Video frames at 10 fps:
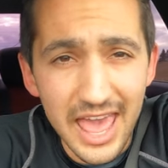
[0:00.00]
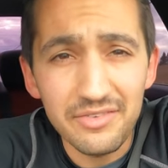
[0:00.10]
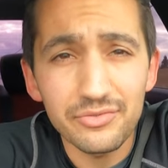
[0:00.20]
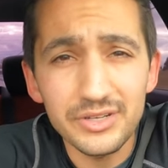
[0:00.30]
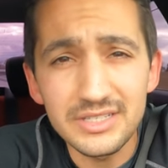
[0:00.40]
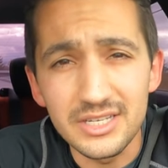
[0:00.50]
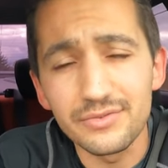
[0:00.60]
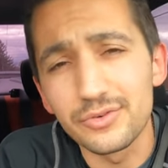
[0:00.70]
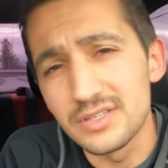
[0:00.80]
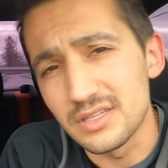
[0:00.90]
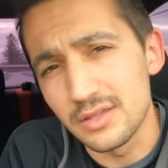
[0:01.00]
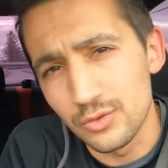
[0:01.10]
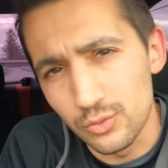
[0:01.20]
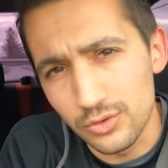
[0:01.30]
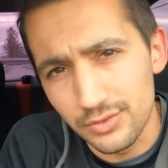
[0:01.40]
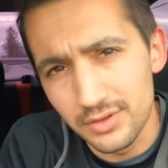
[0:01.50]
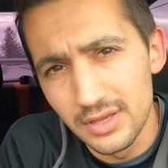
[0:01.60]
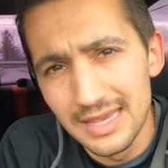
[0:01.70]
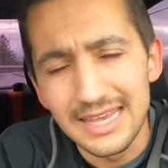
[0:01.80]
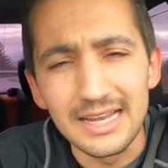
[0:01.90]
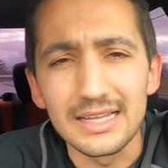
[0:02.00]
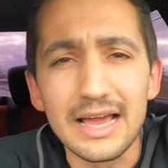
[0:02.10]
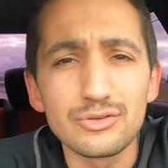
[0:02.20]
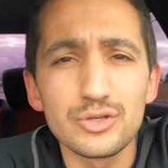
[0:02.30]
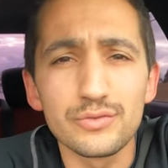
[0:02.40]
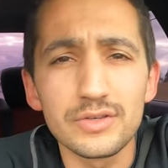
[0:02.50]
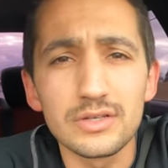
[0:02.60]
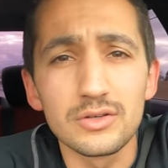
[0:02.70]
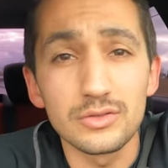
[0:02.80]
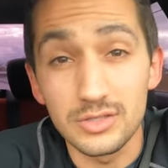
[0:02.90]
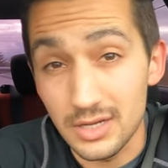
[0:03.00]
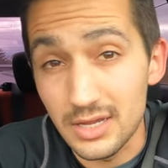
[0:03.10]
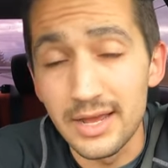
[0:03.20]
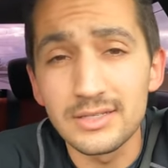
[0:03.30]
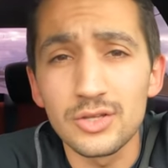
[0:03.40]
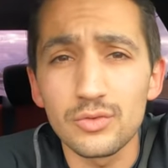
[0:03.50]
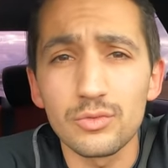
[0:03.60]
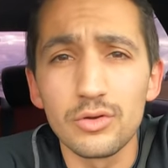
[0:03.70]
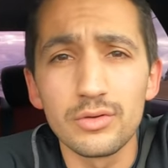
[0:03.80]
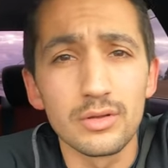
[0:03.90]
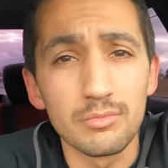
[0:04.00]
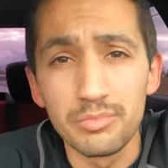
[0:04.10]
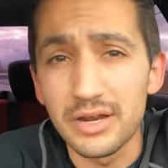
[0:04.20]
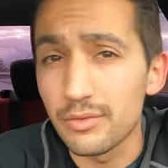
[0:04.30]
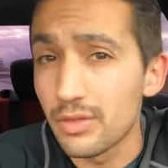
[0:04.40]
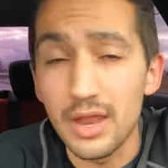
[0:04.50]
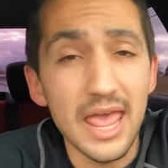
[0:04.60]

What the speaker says: every difference in the world. It allows your vehicle to connect to the road better than